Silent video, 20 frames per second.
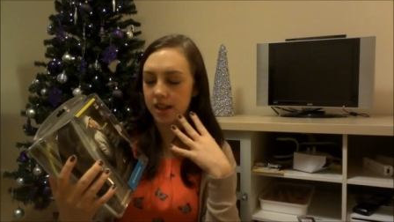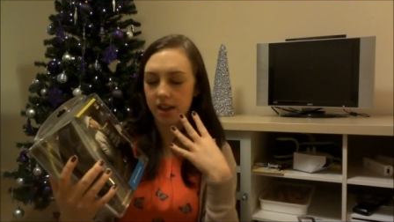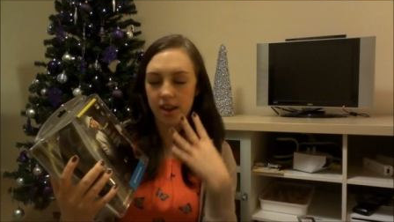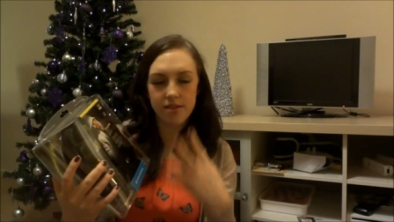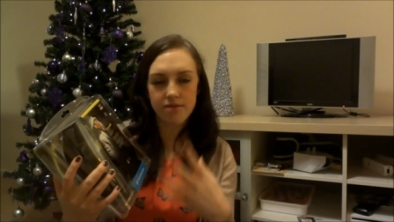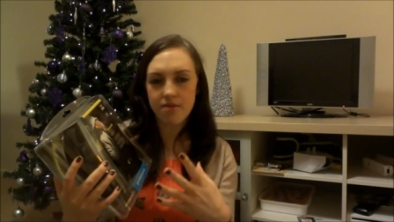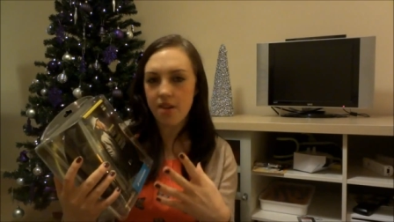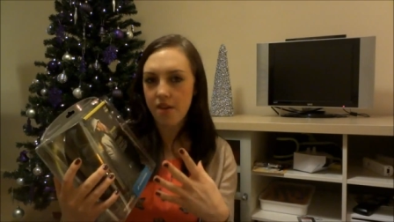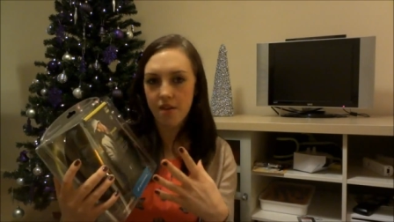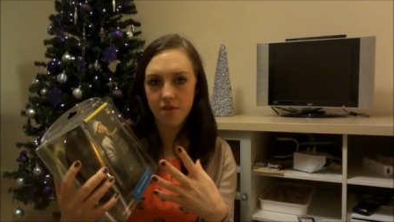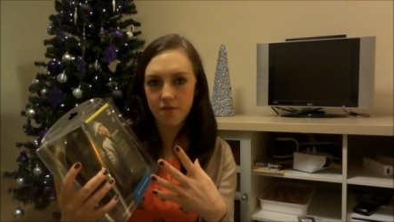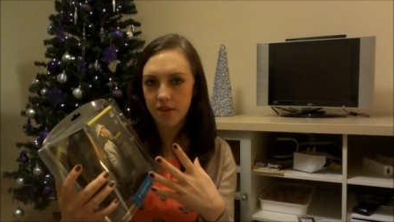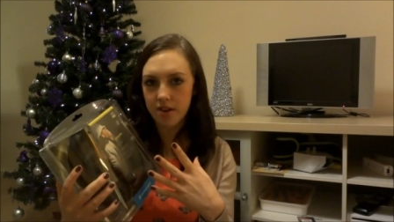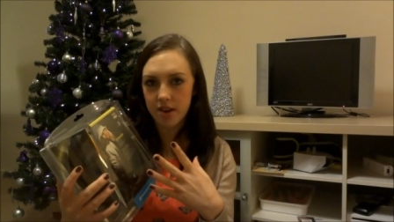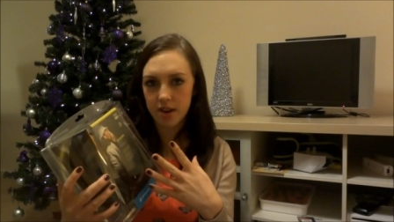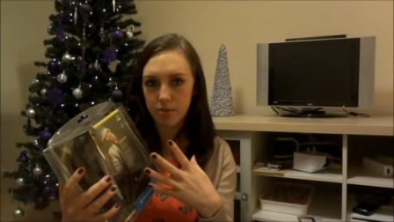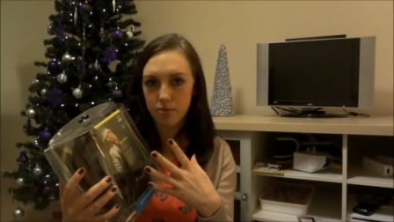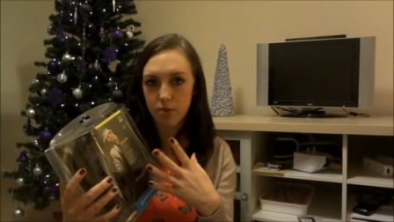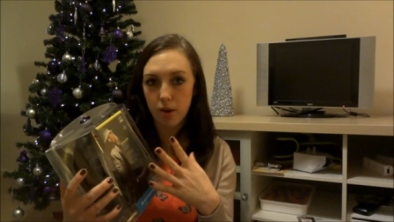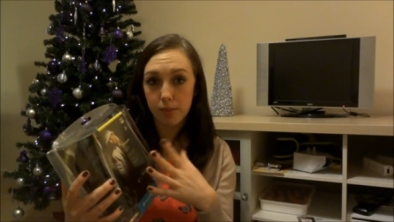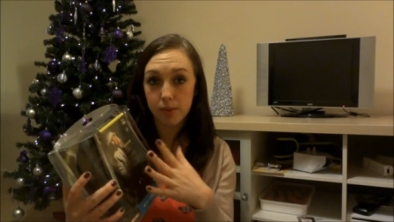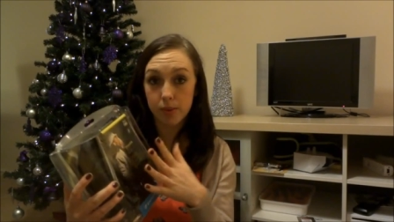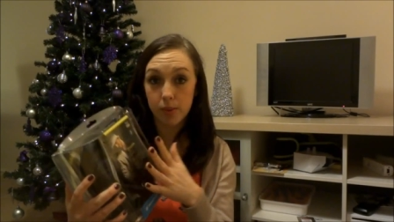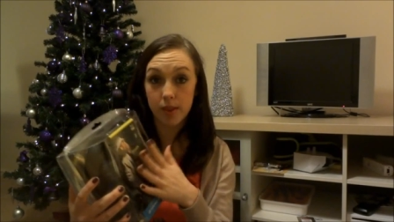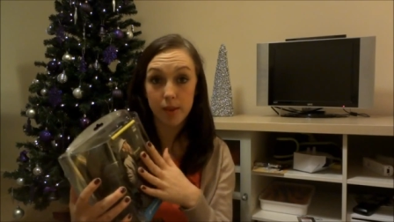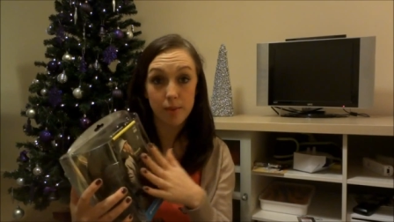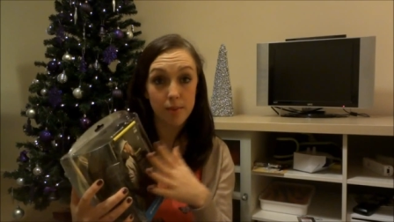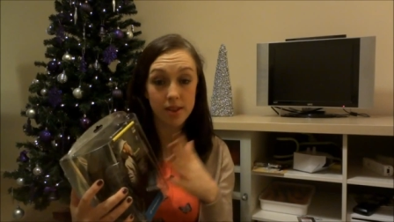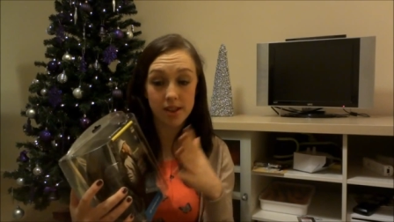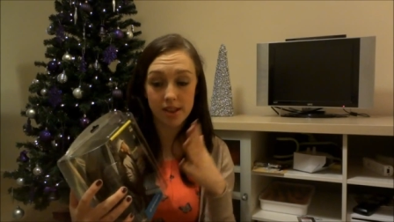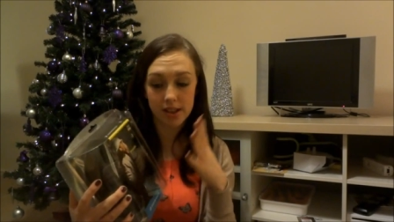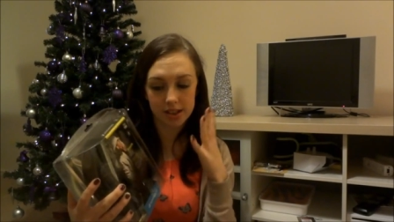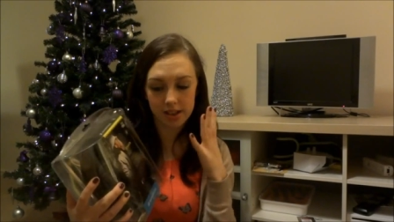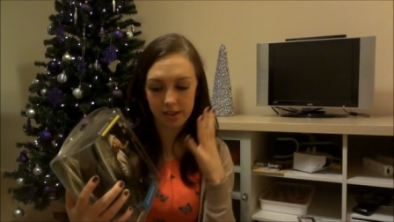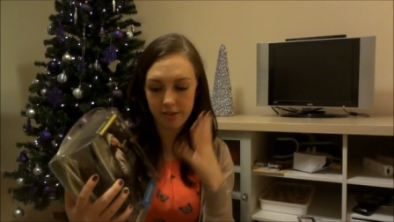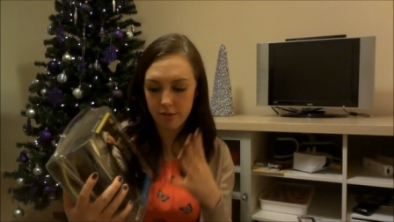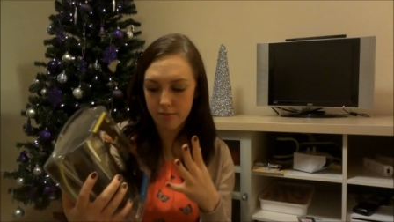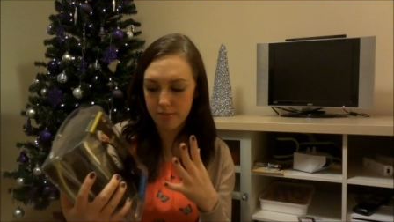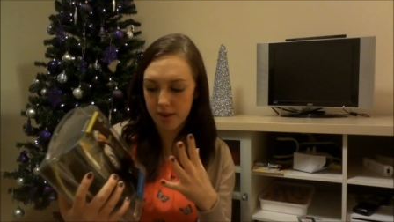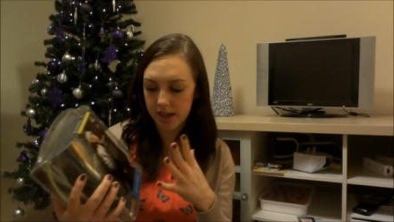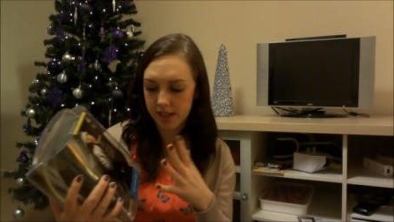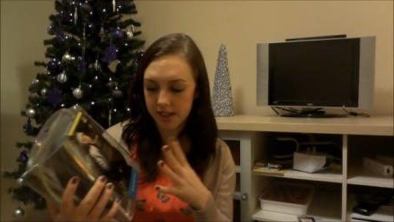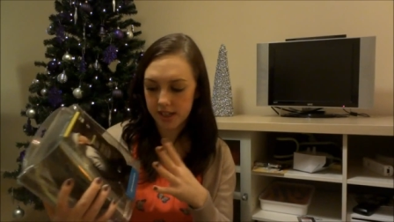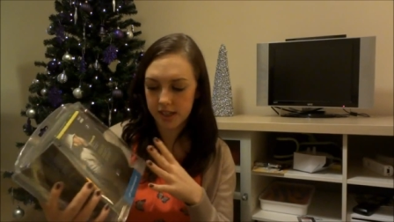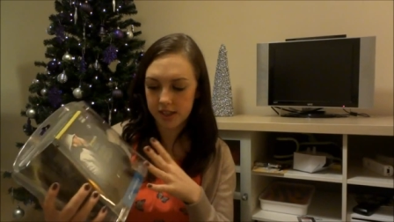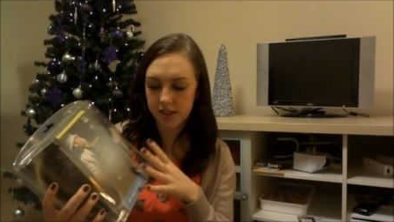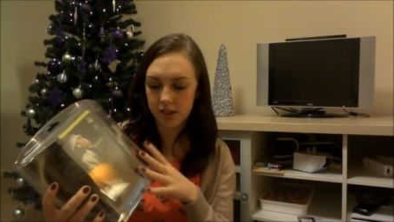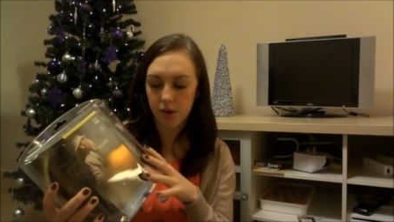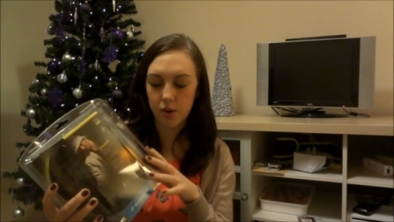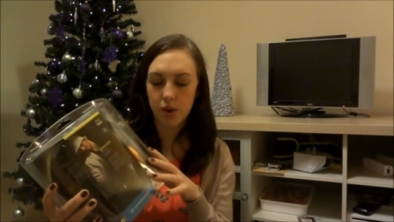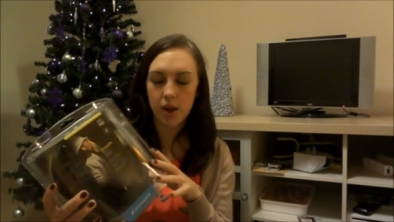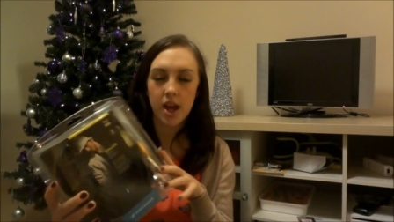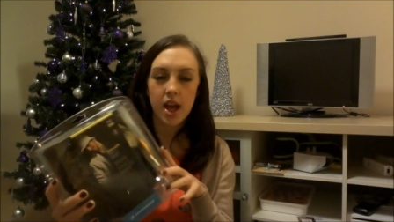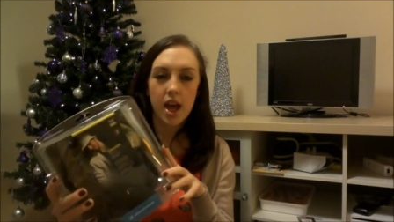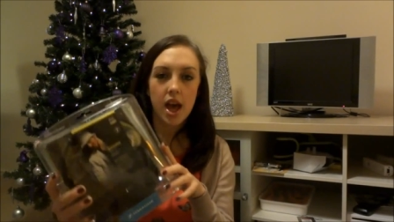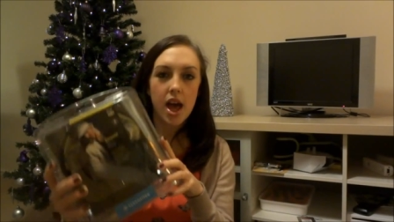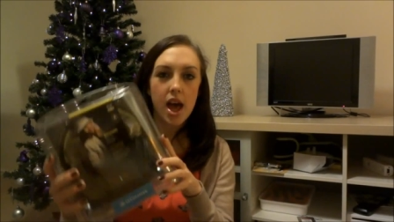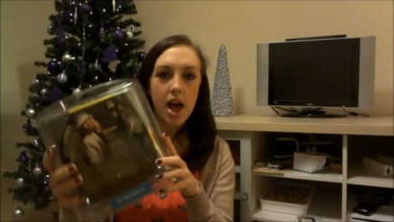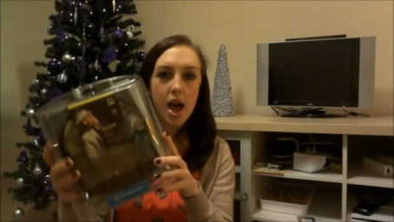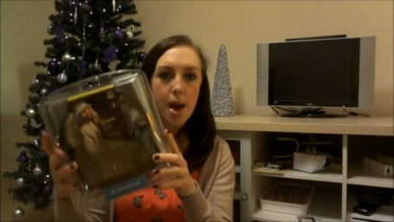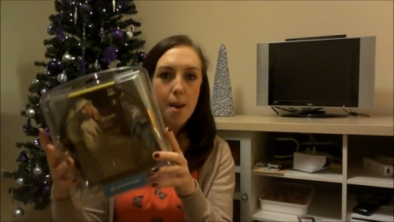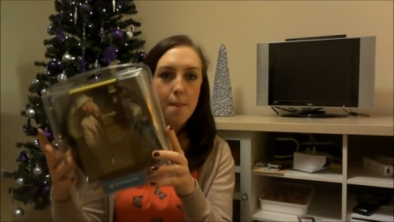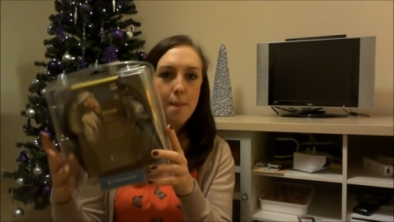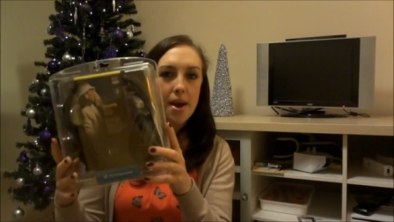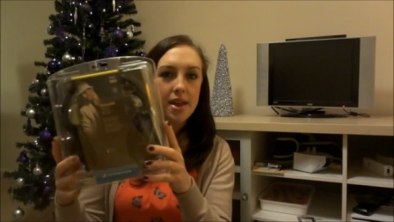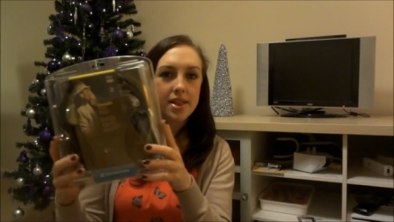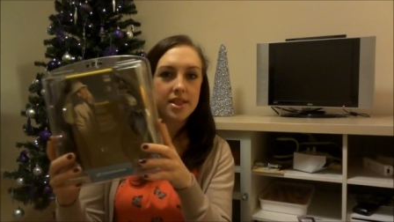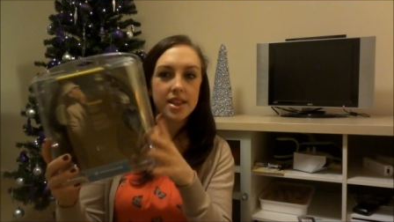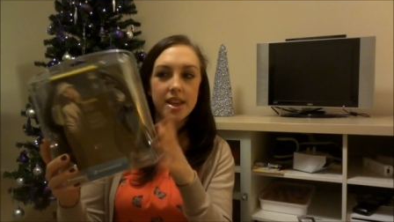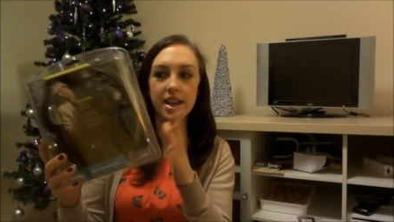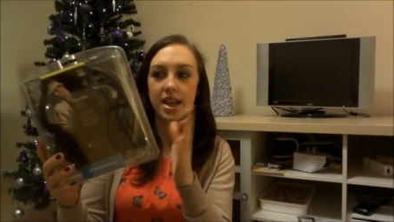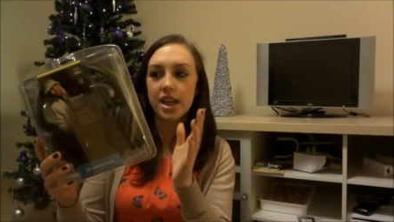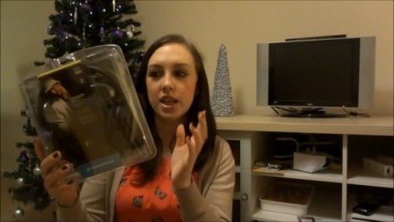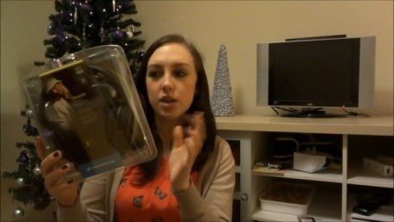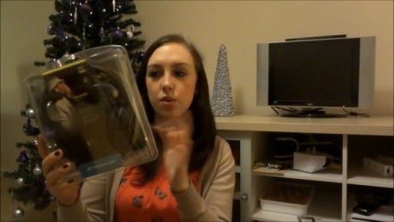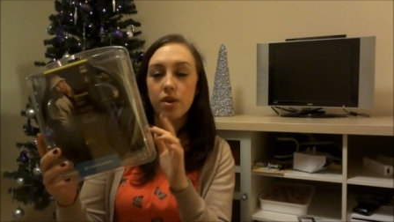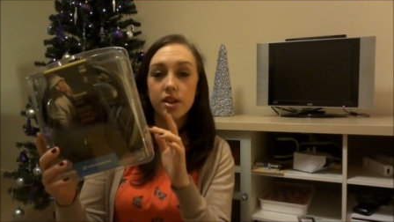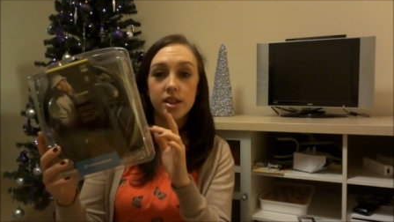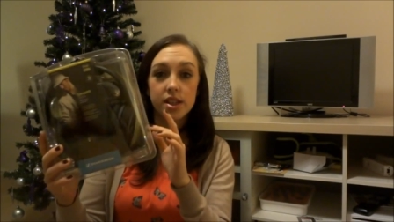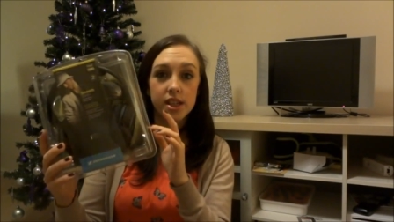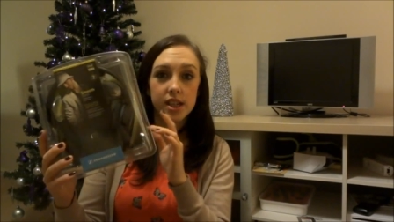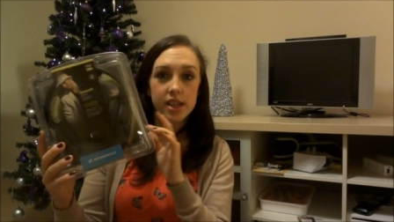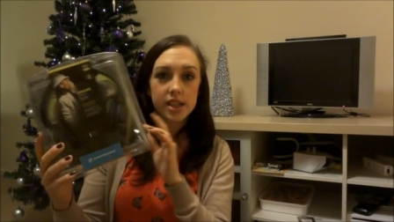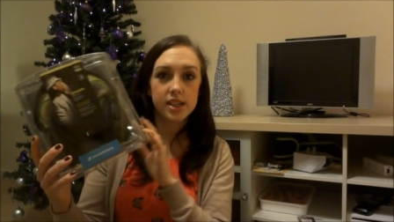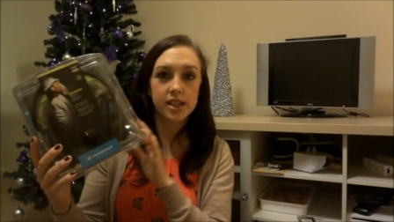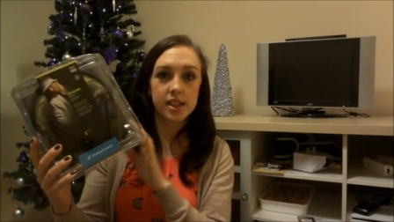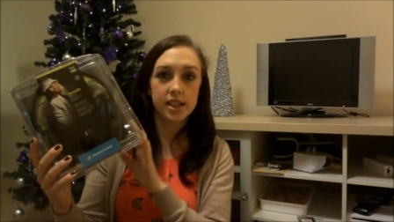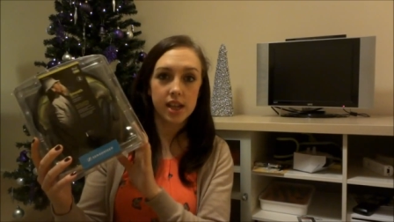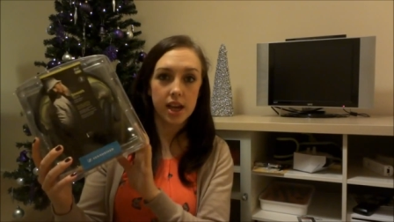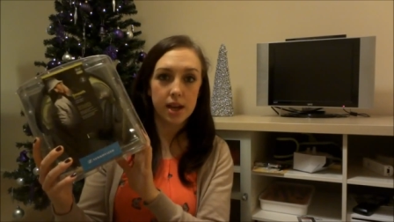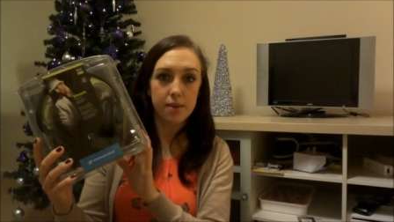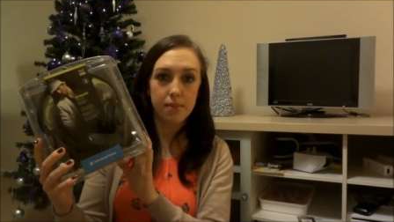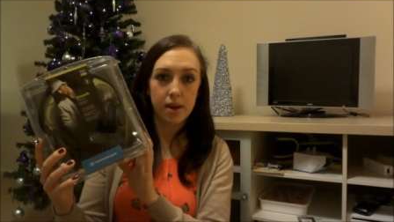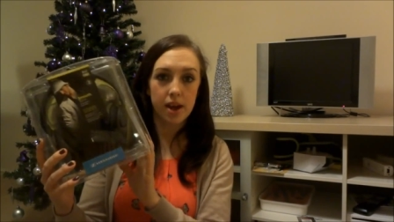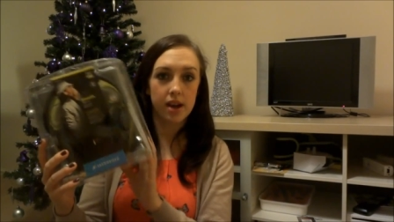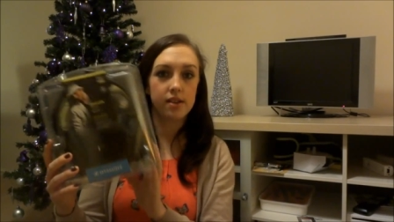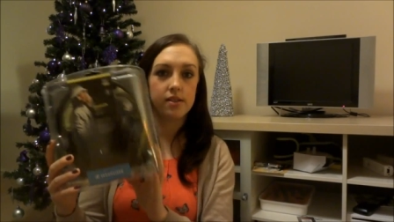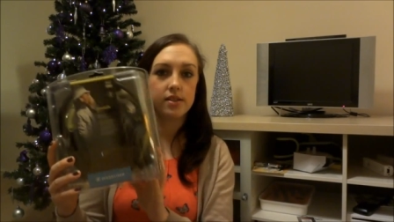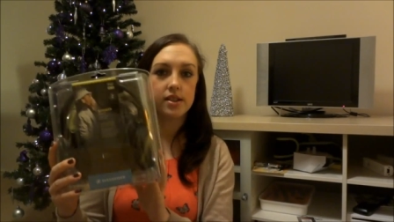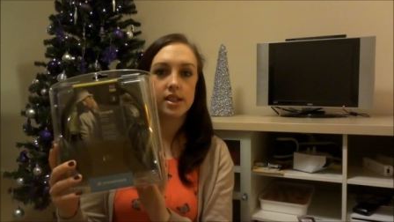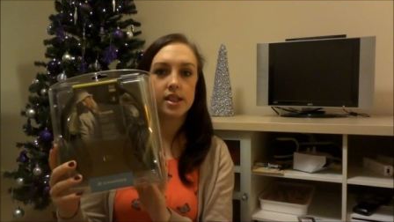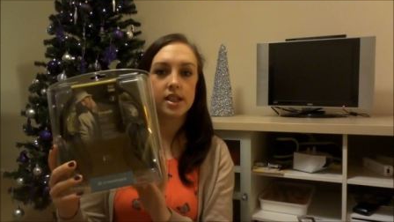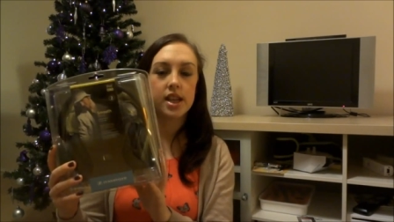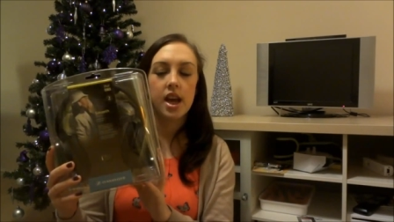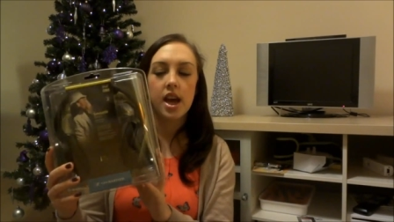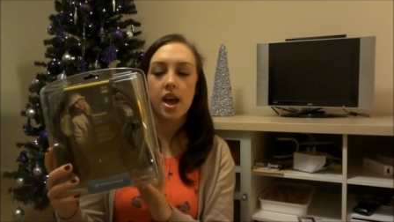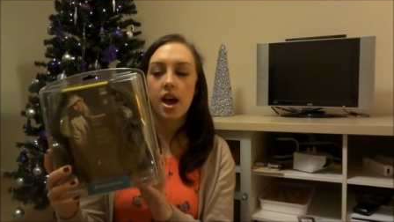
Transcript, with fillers: I've never found any problems with them. I think they're amazing. So, and these were £69.